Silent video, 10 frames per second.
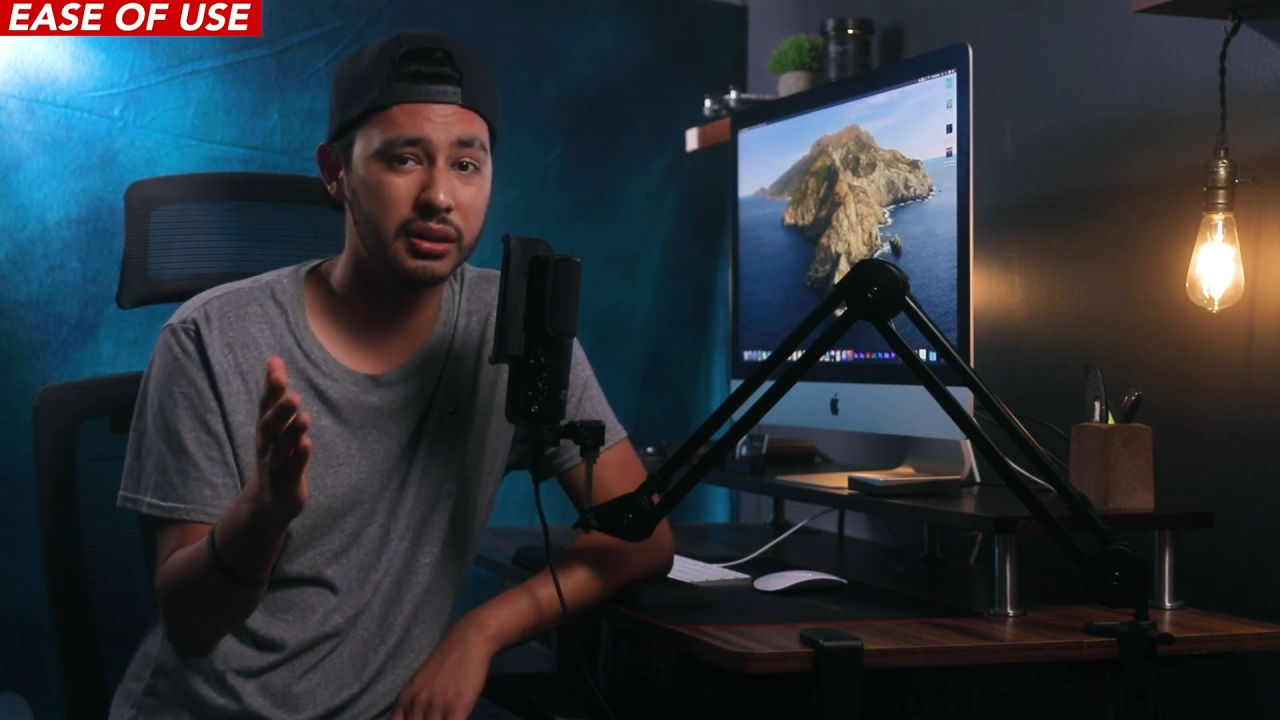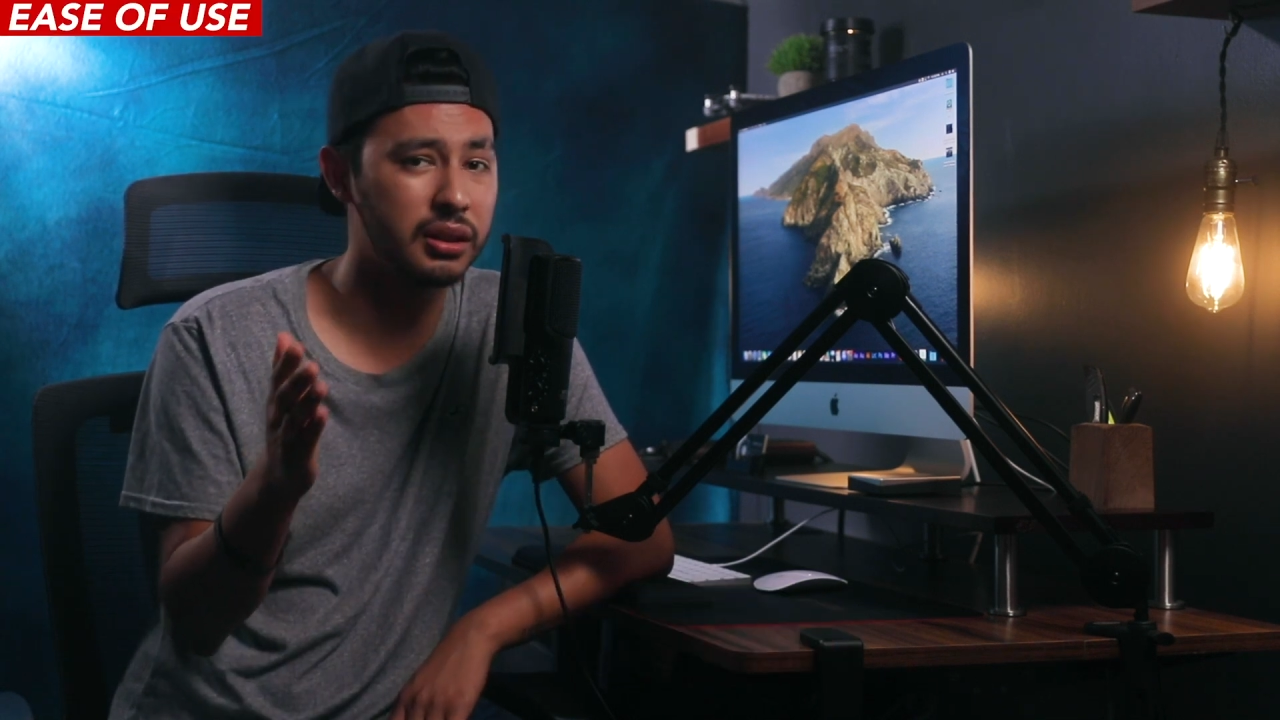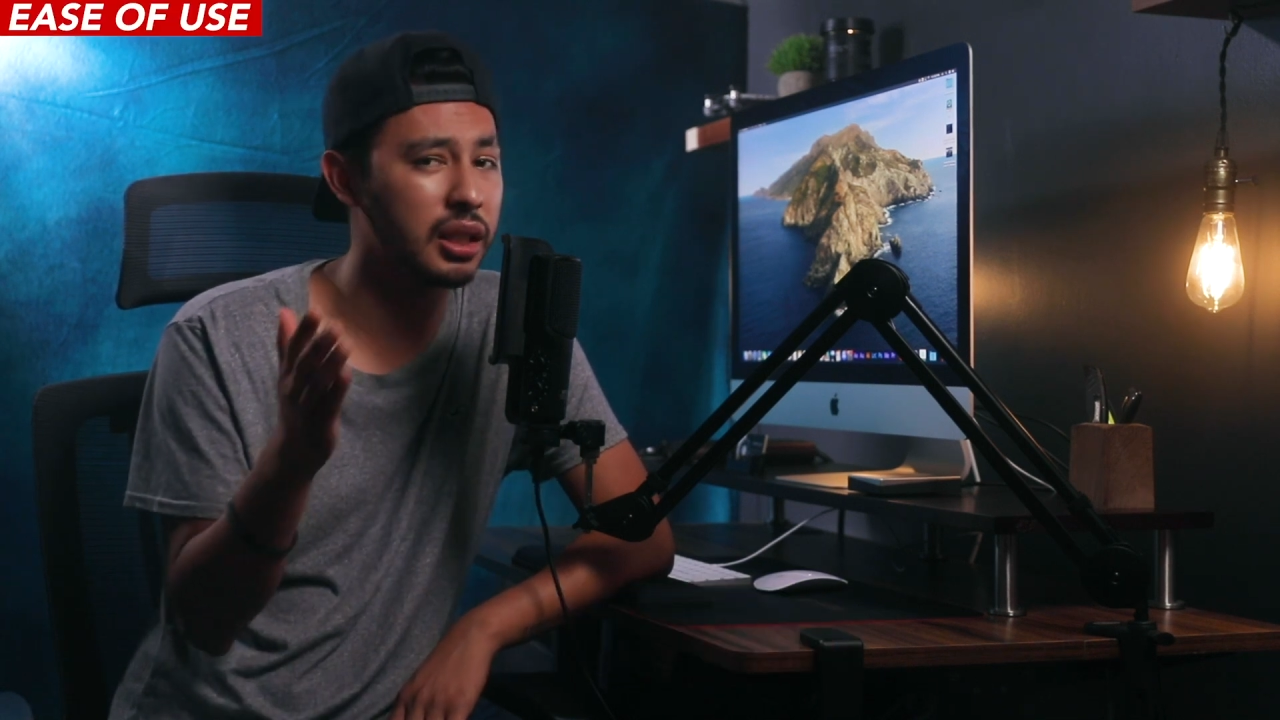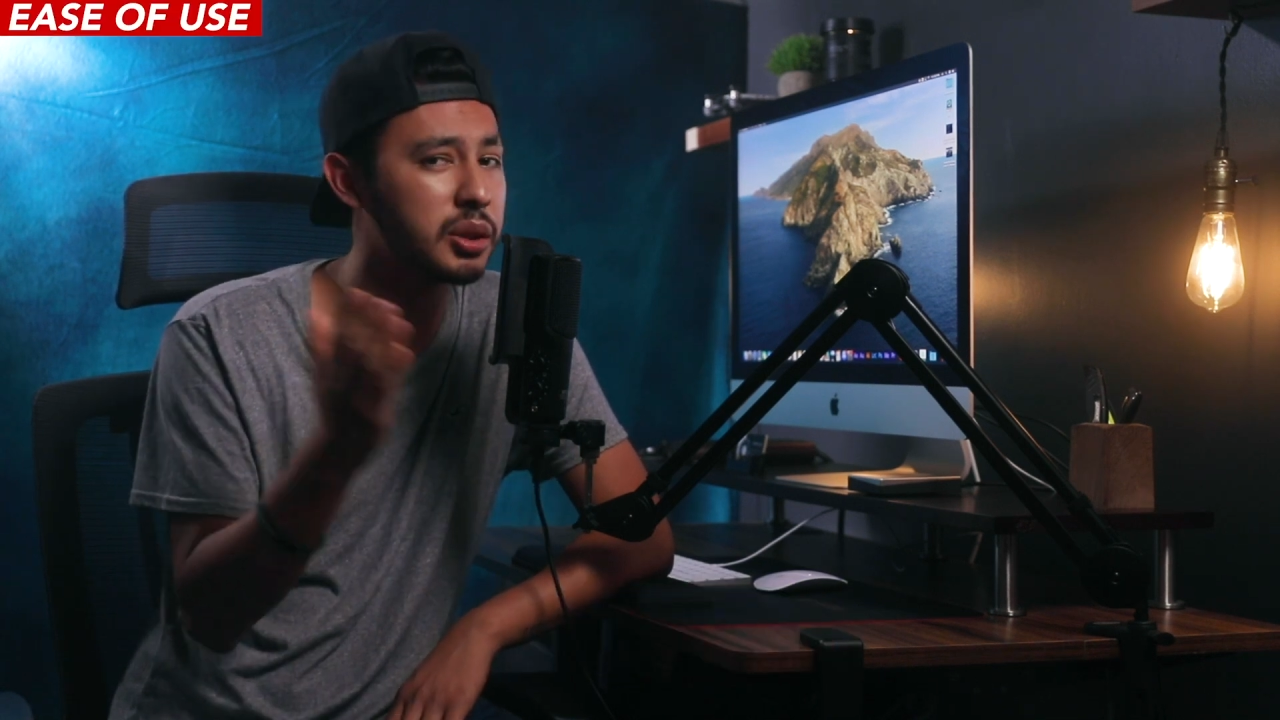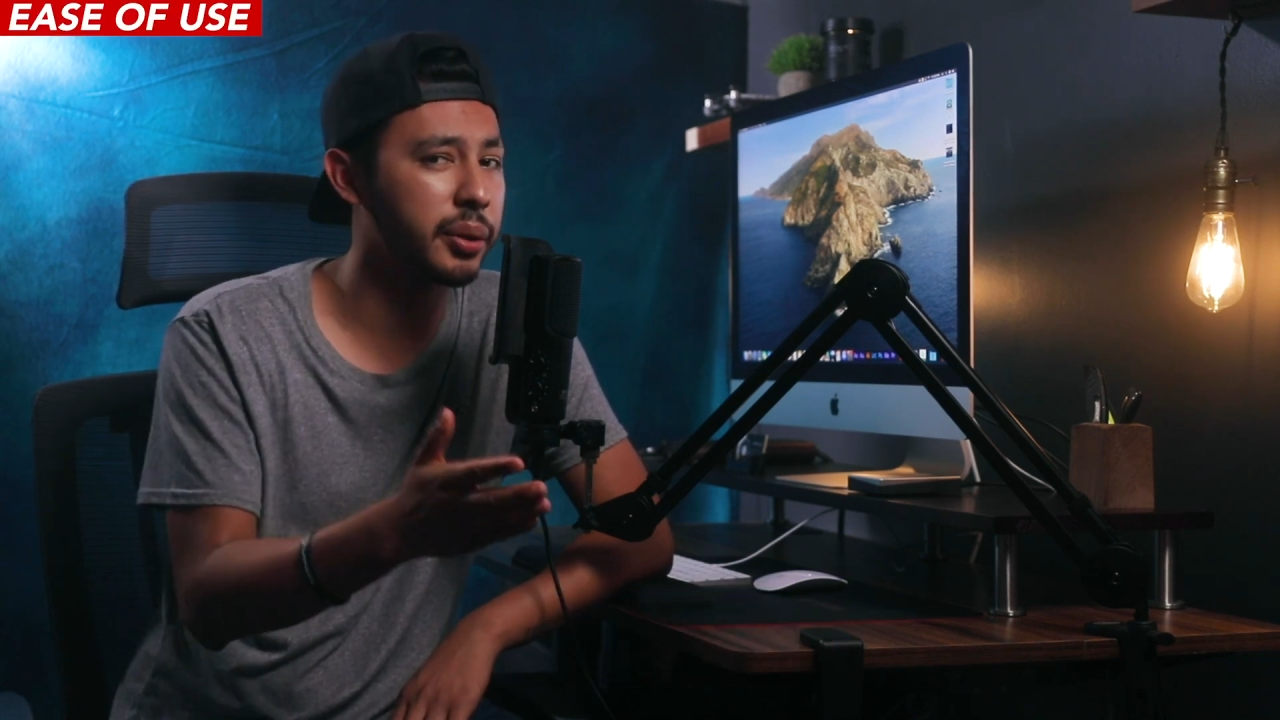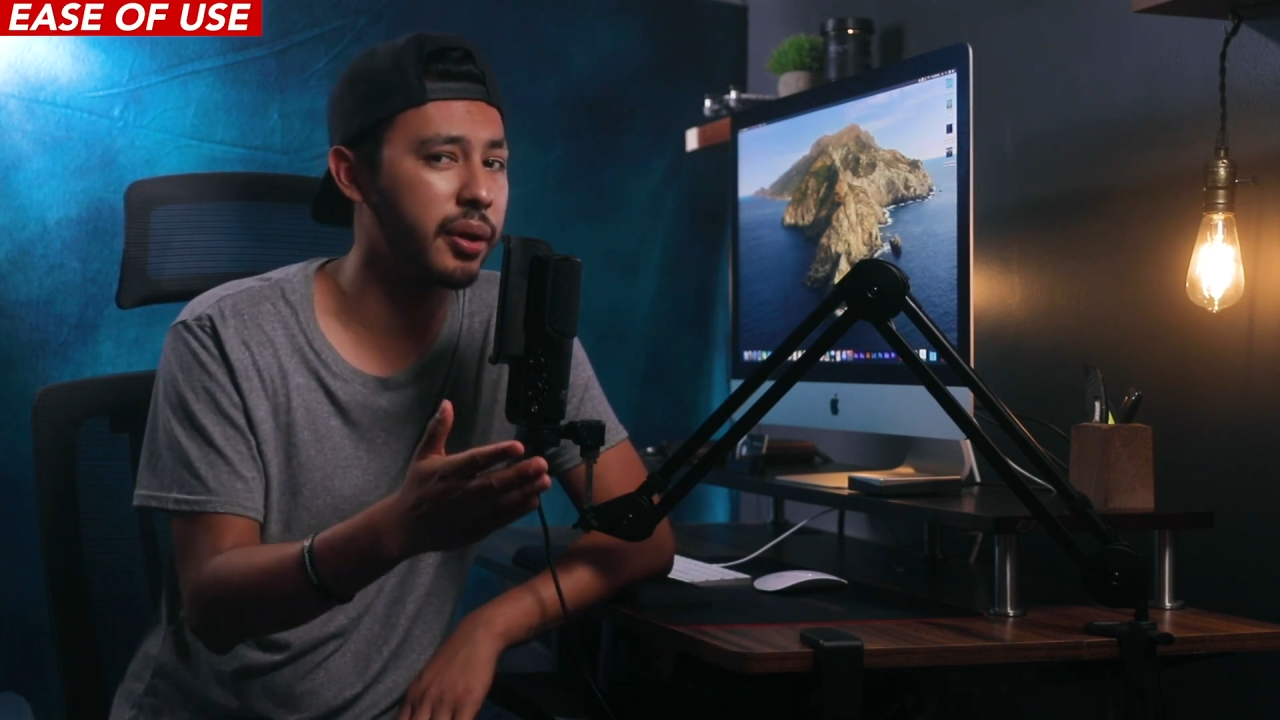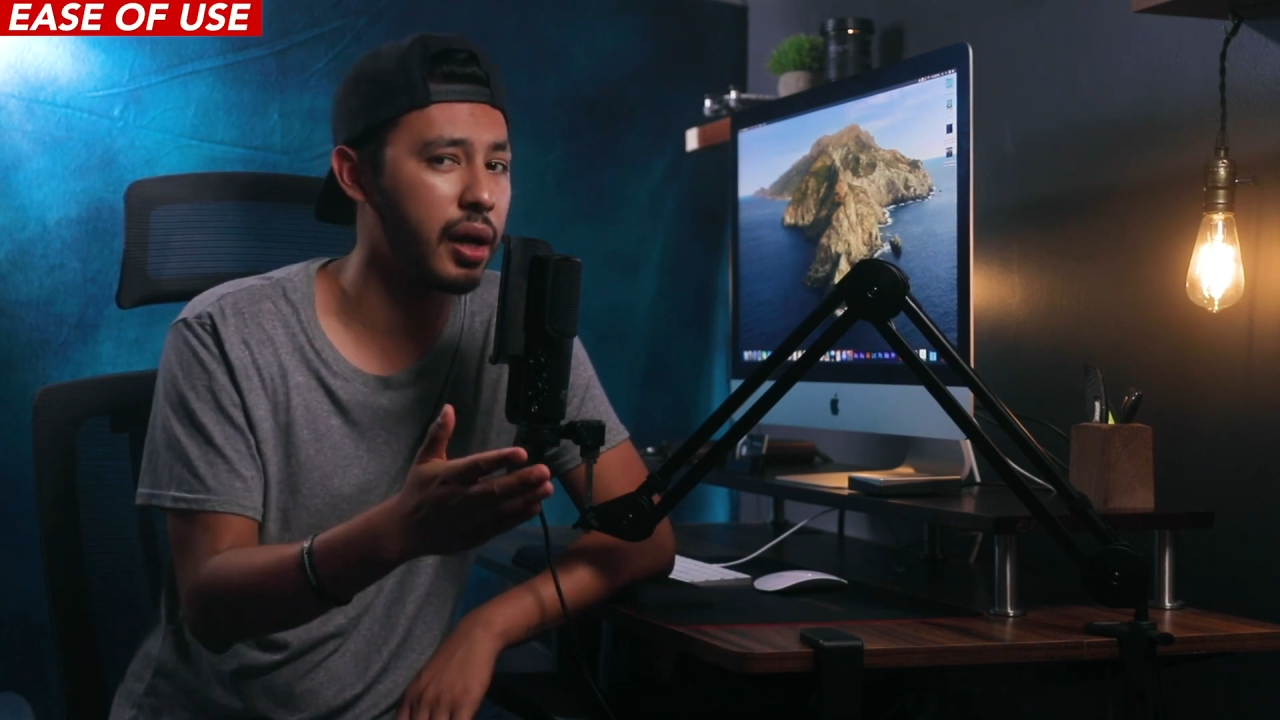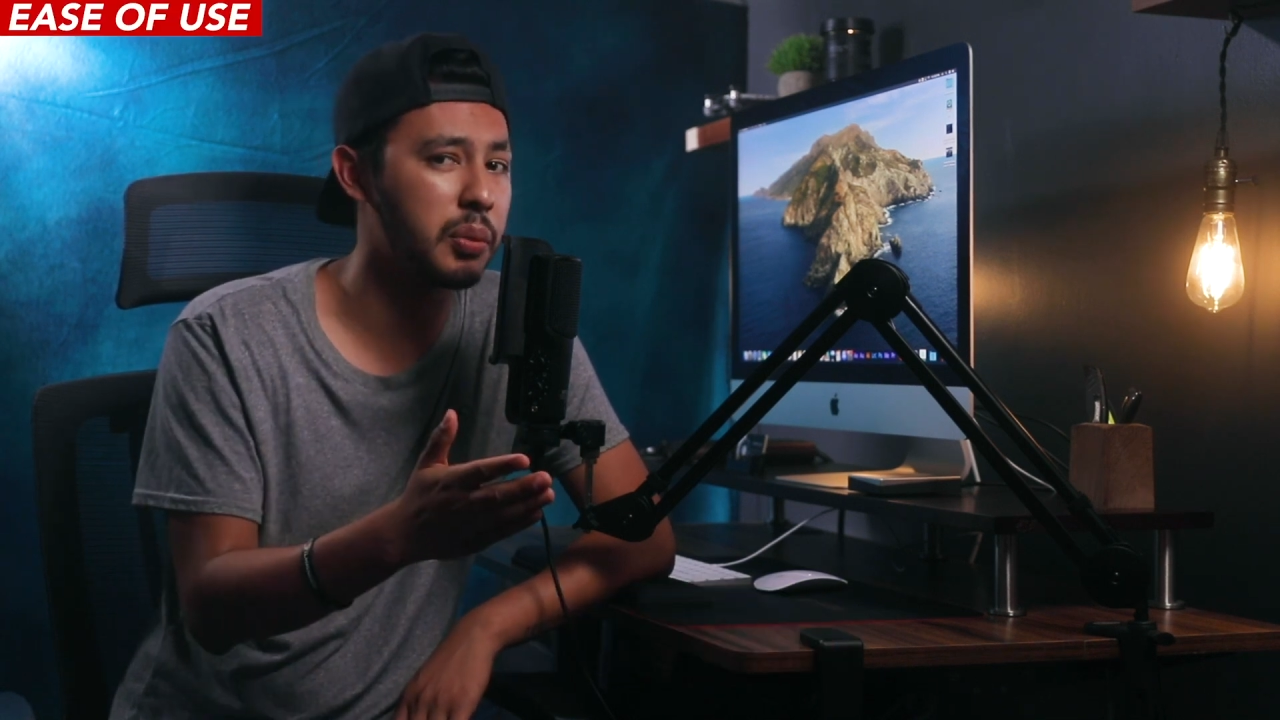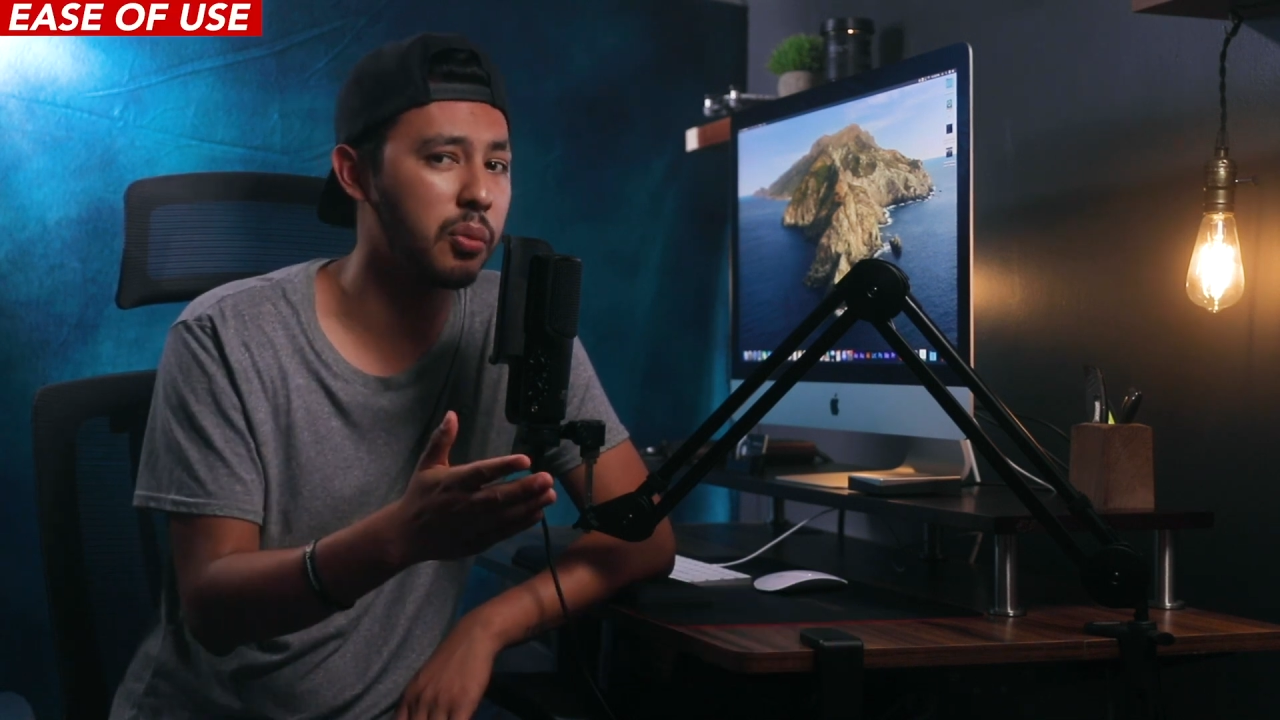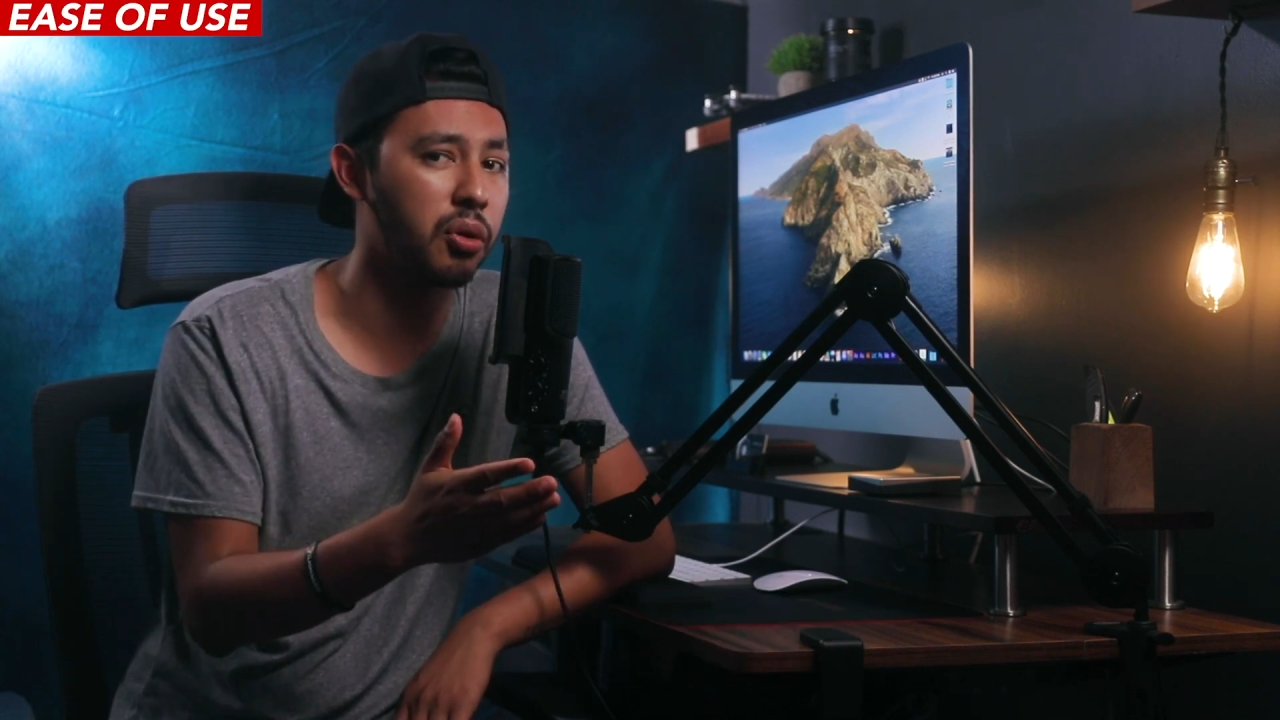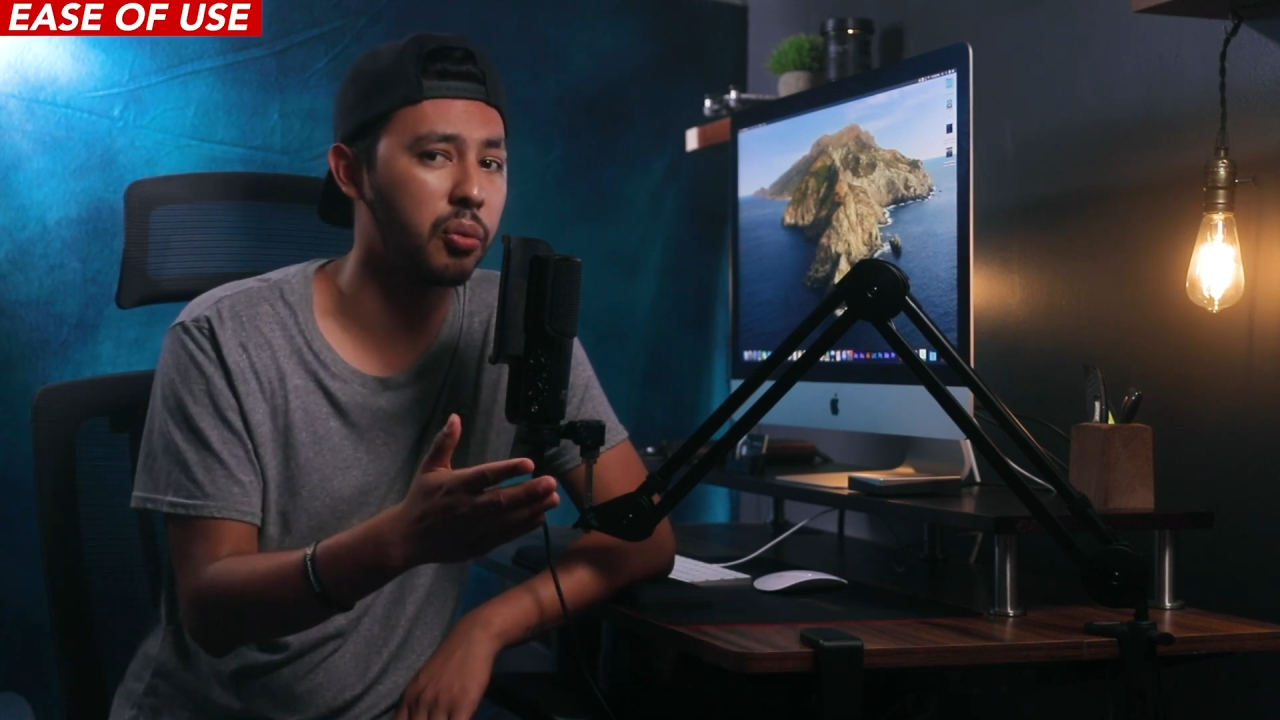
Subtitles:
does require more